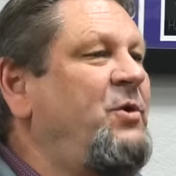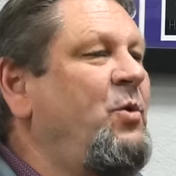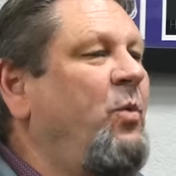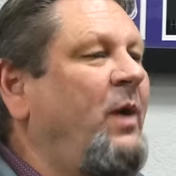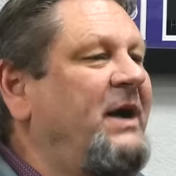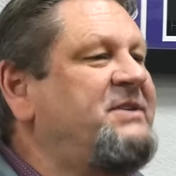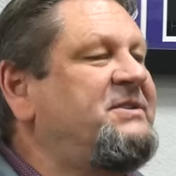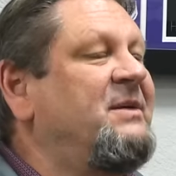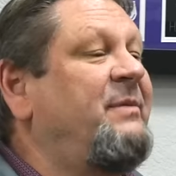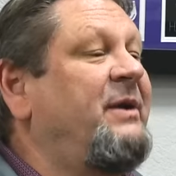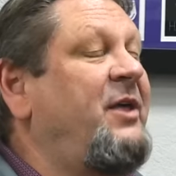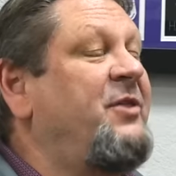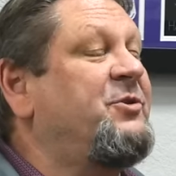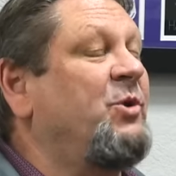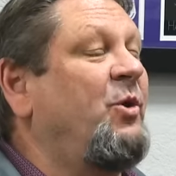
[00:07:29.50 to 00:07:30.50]
if you watch
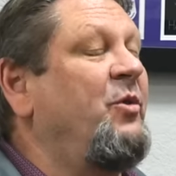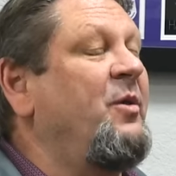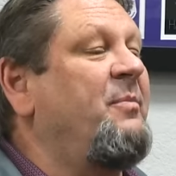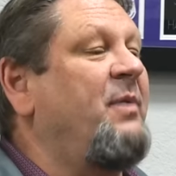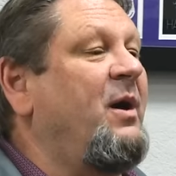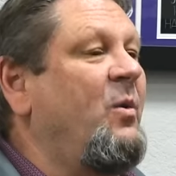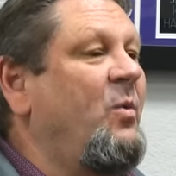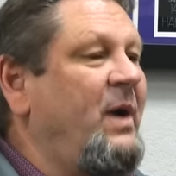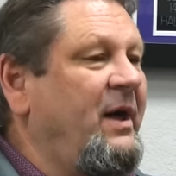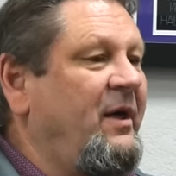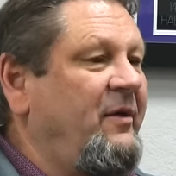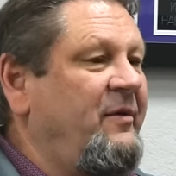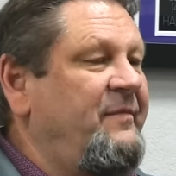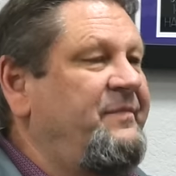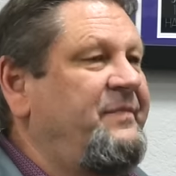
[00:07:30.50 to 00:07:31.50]
somebody throw the ball
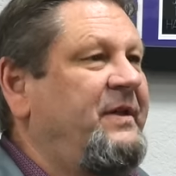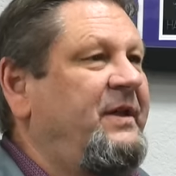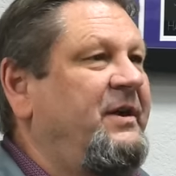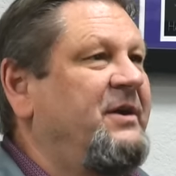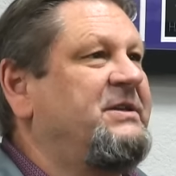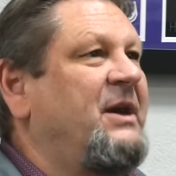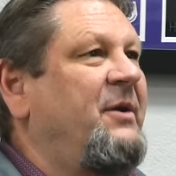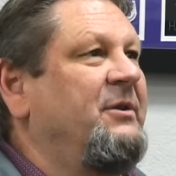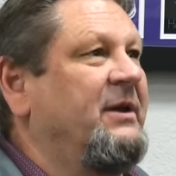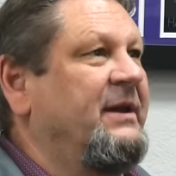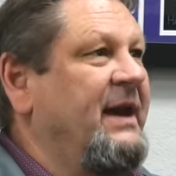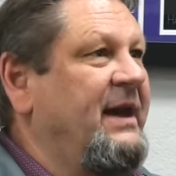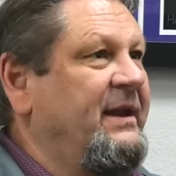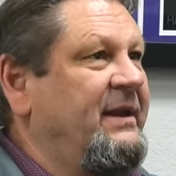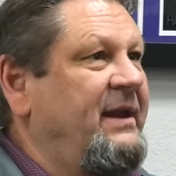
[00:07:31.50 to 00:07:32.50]
well. Mm-hmm. Here's how I
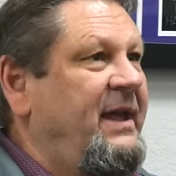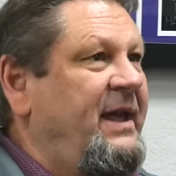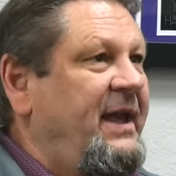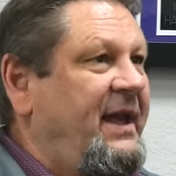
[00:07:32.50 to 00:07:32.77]
look at it.